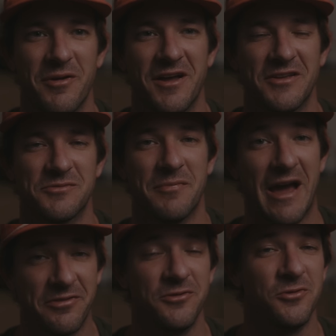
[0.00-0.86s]
as
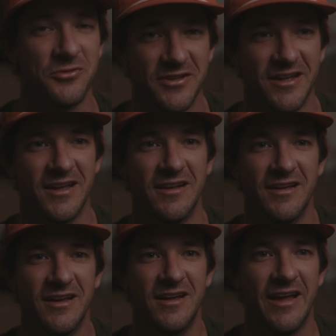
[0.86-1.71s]
Matthew said,
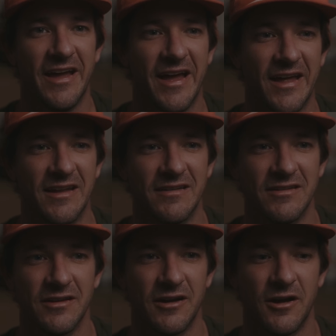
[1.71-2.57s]

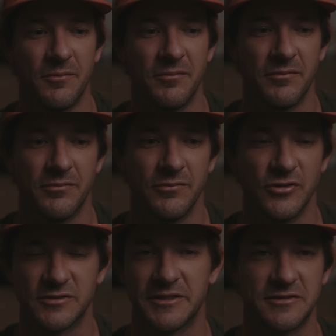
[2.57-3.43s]
and
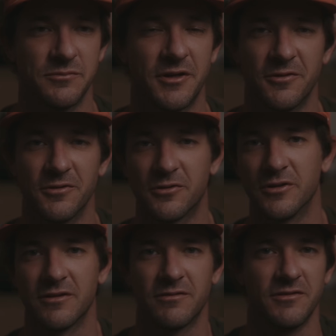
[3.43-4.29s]
let's make some money really
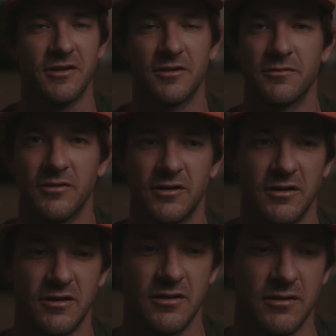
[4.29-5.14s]
quick, you
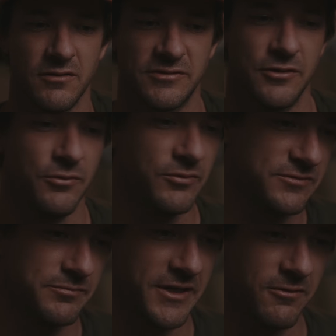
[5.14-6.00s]
know. So
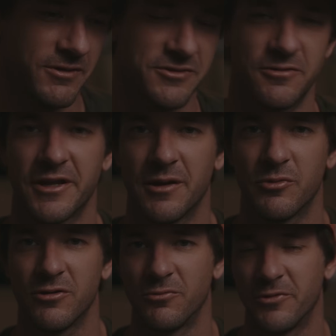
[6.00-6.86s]
let's make a retro
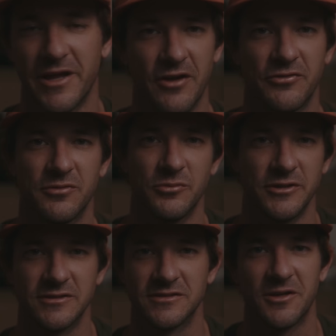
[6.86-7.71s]
camera, rehouse some
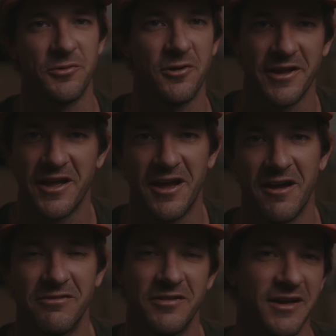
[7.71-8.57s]
lenses that we already
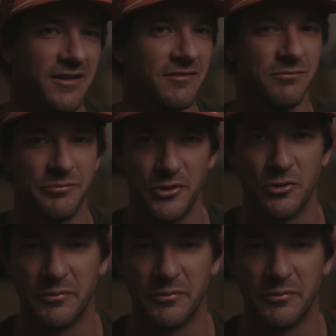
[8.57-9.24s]
have, and boom,